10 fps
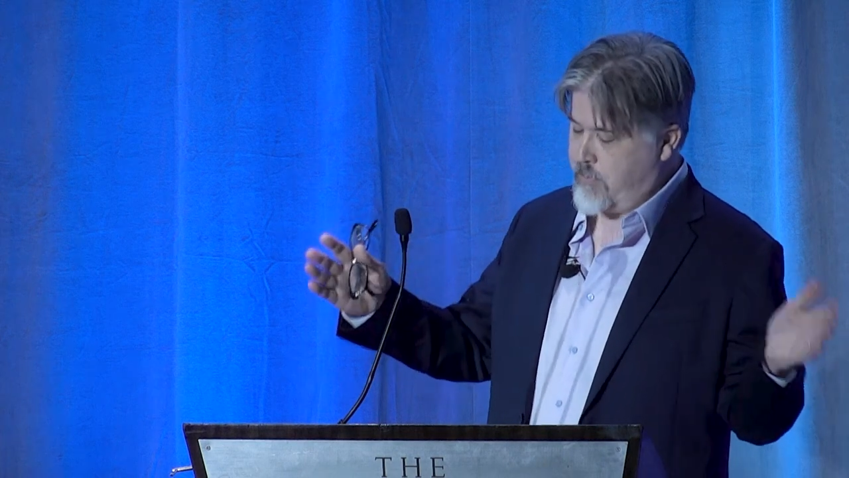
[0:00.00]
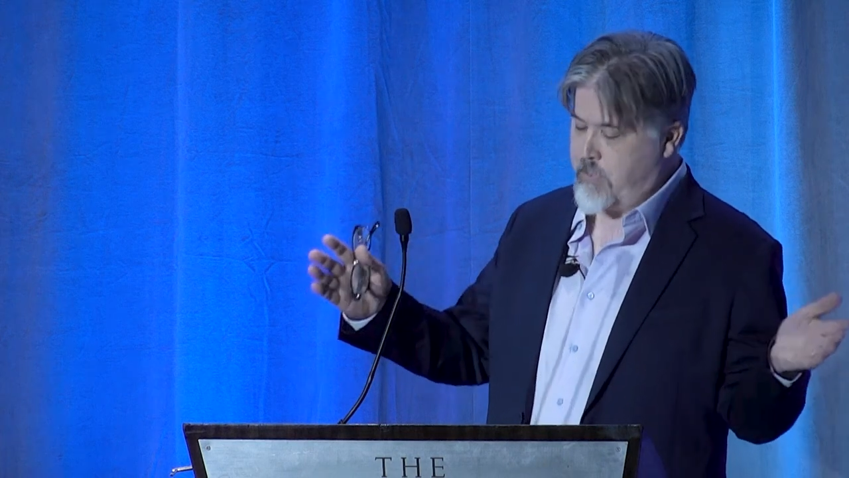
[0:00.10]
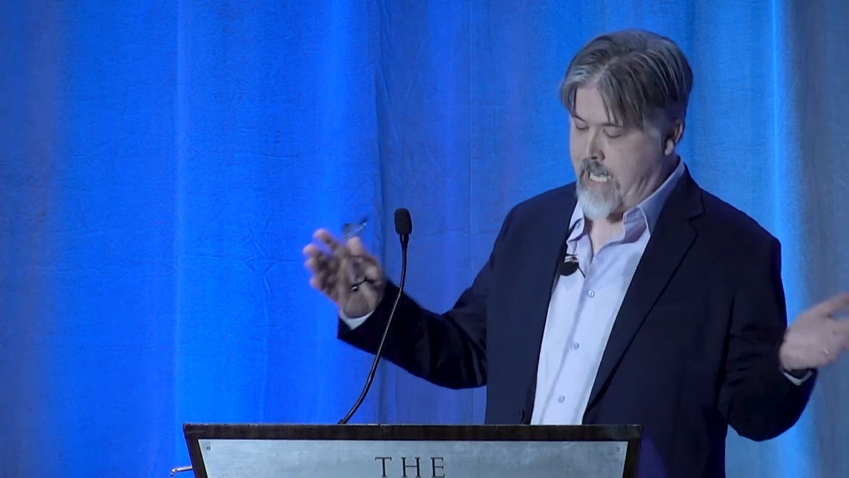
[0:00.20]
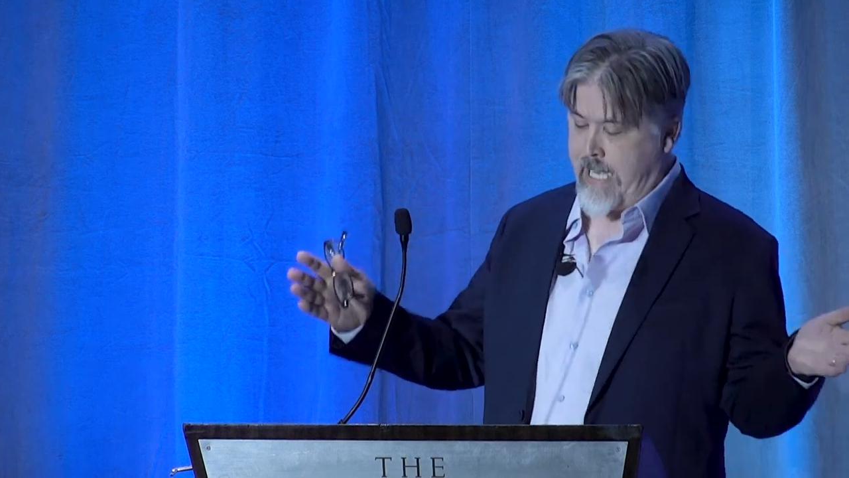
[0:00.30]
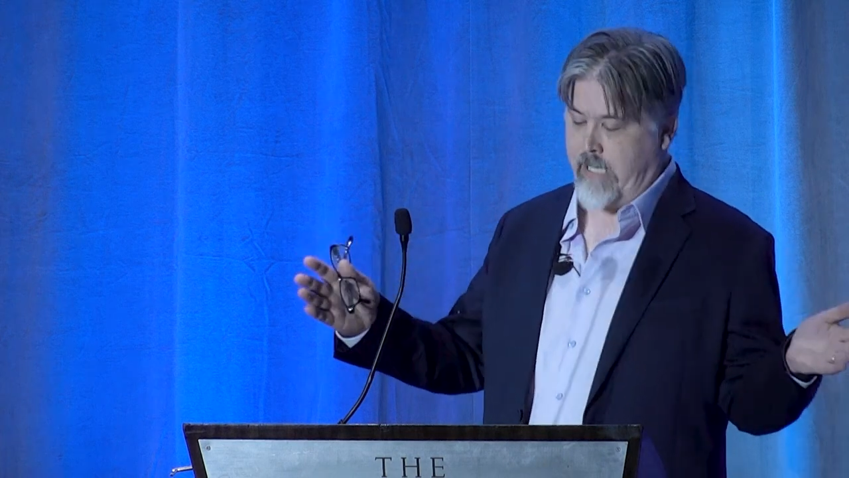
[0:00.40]

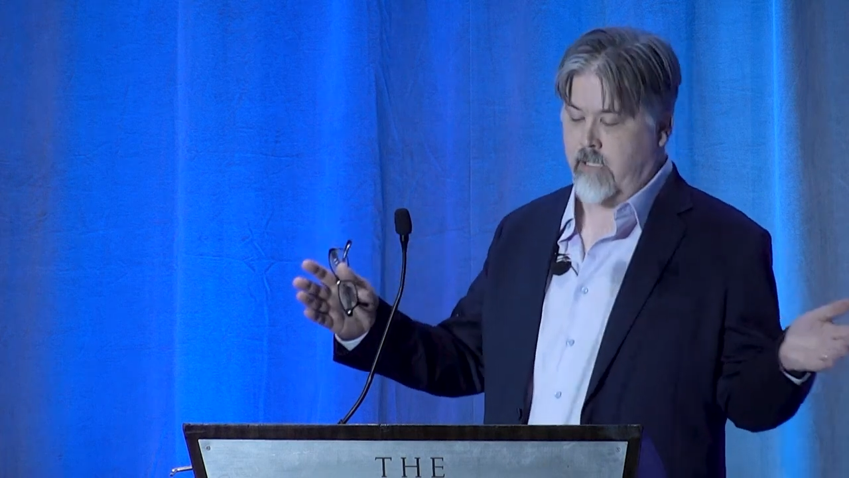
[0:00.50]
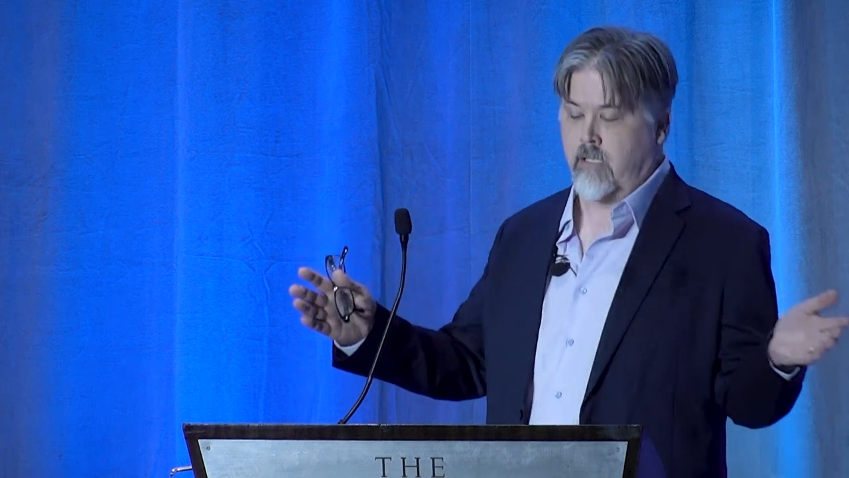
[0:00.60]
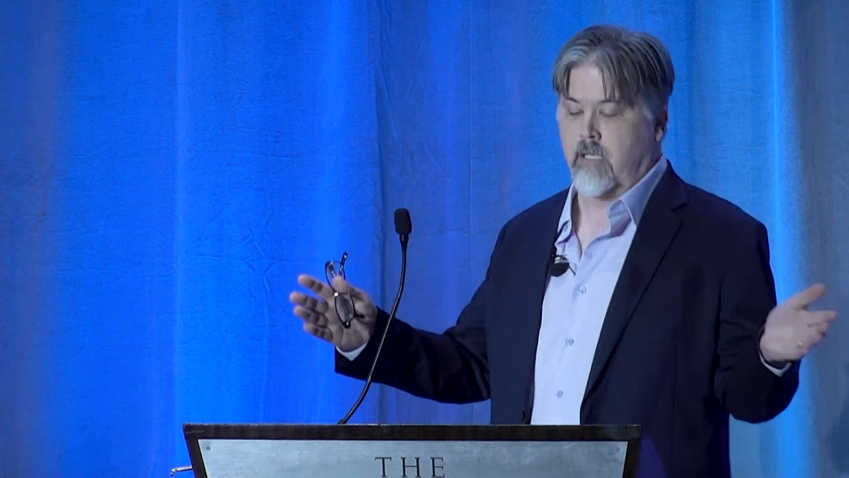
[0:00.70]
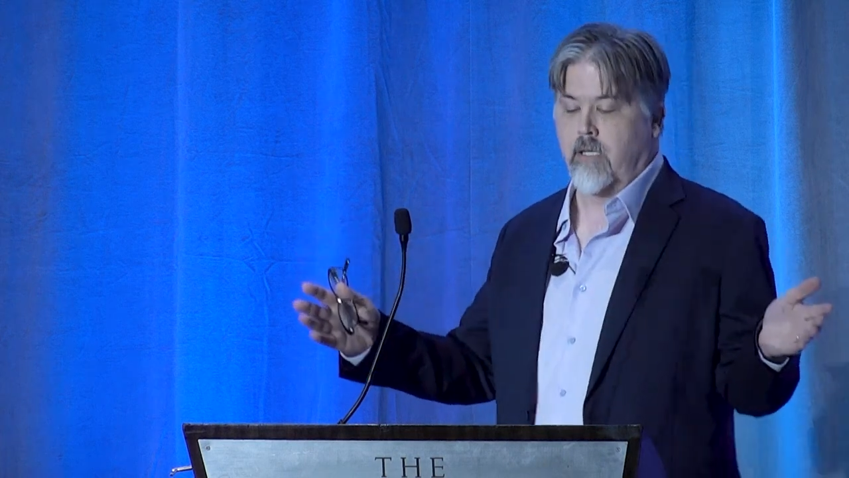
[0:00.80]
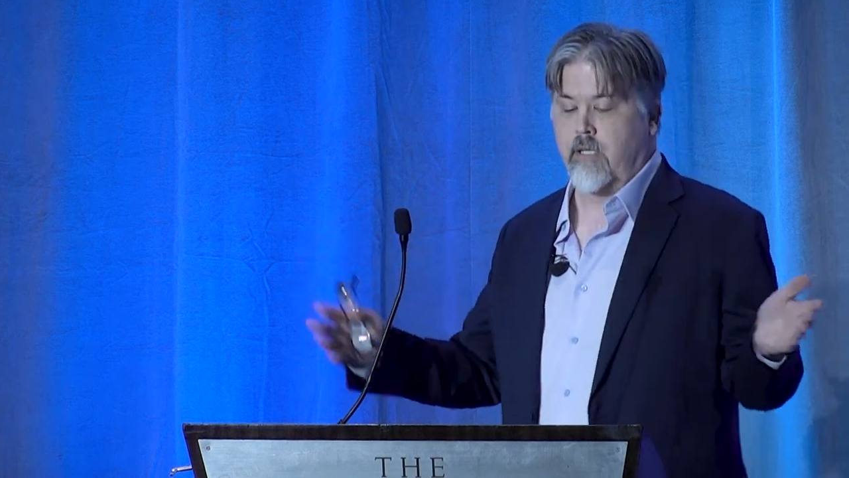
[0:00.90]
obtain
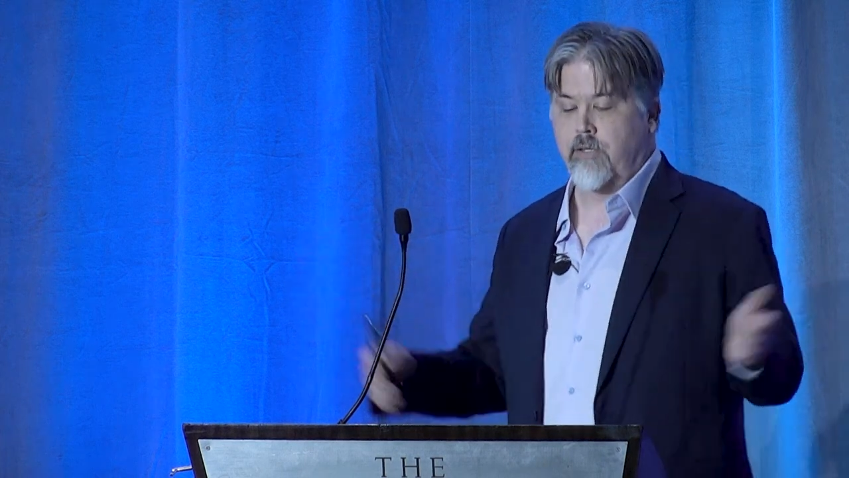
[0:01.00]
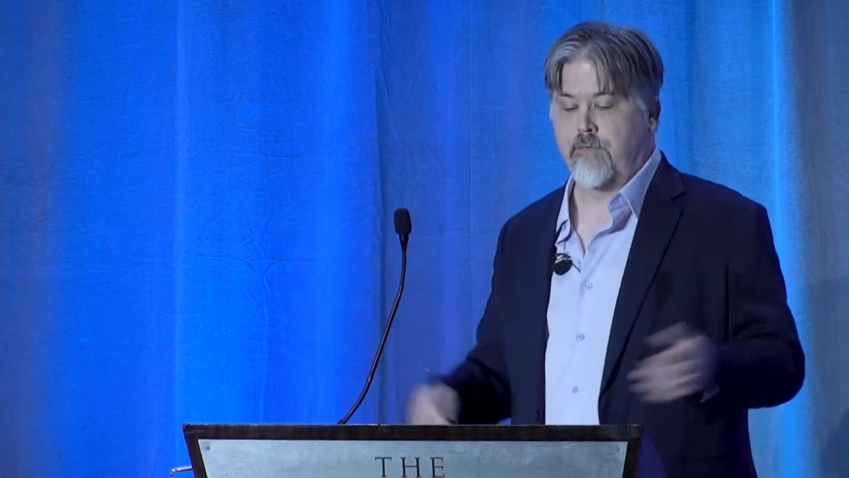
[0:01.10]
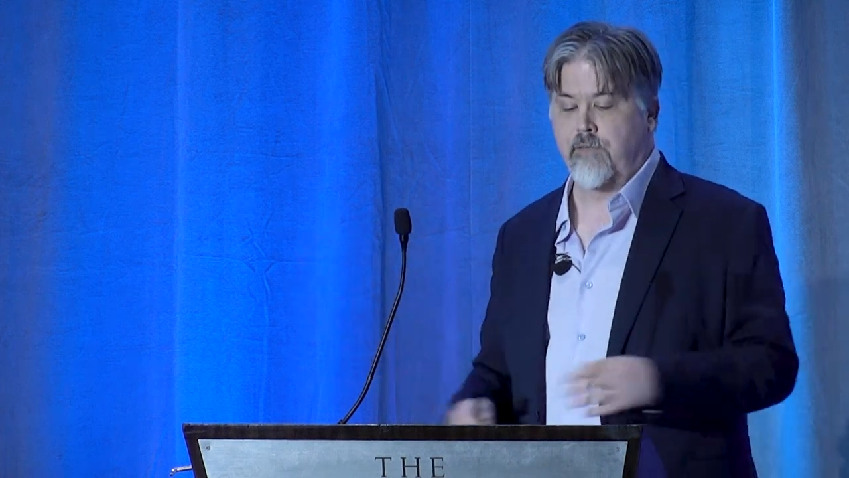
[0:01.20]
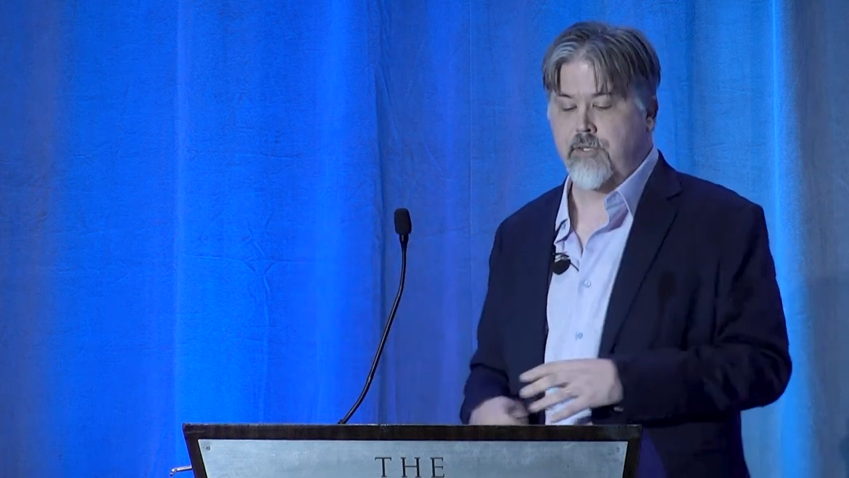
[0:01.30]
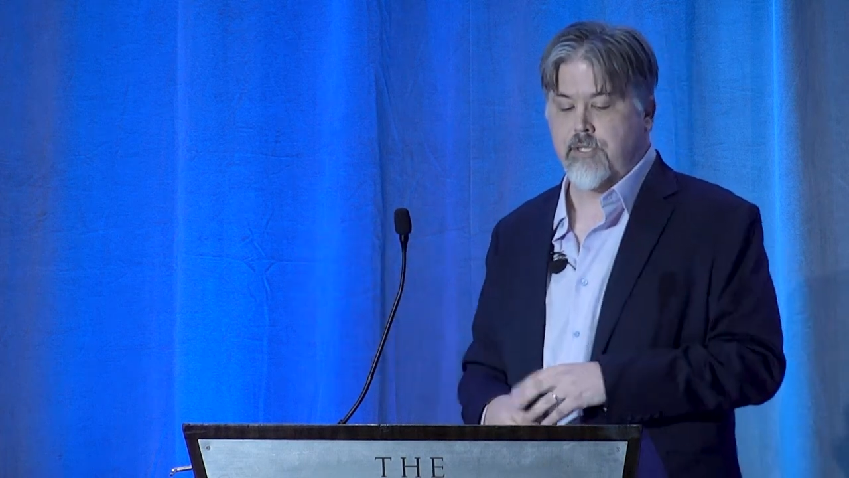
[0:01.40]
the
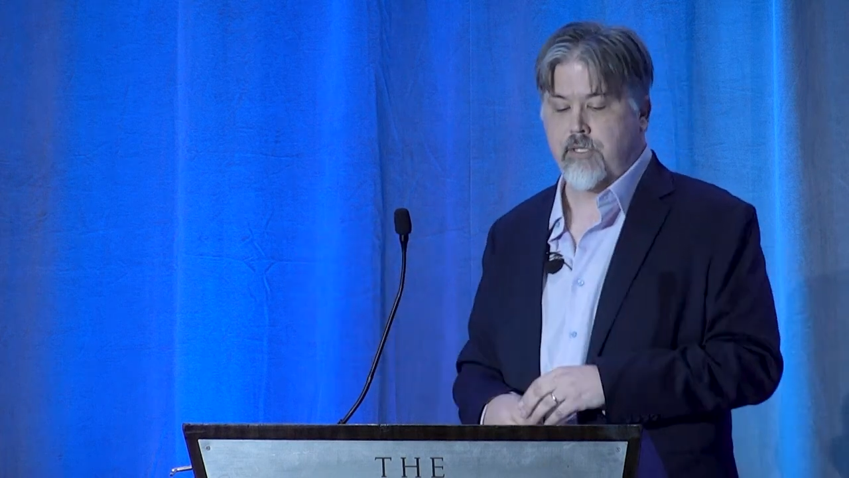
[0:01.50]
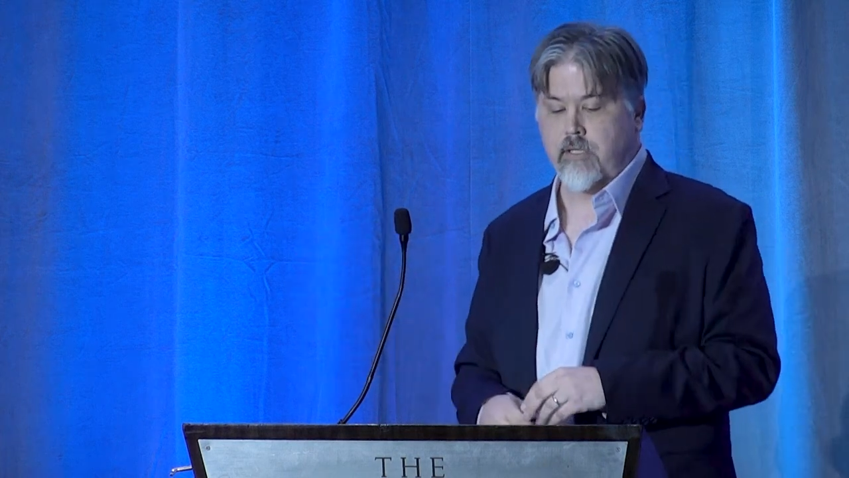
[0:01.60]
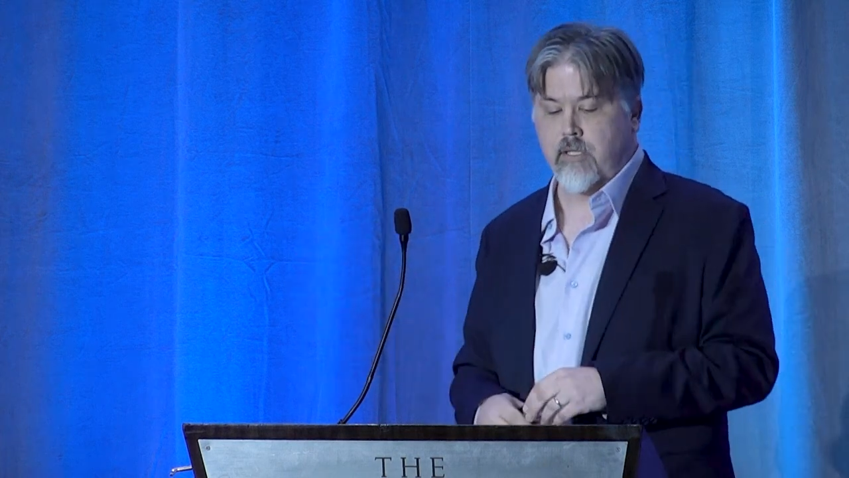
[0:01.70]
first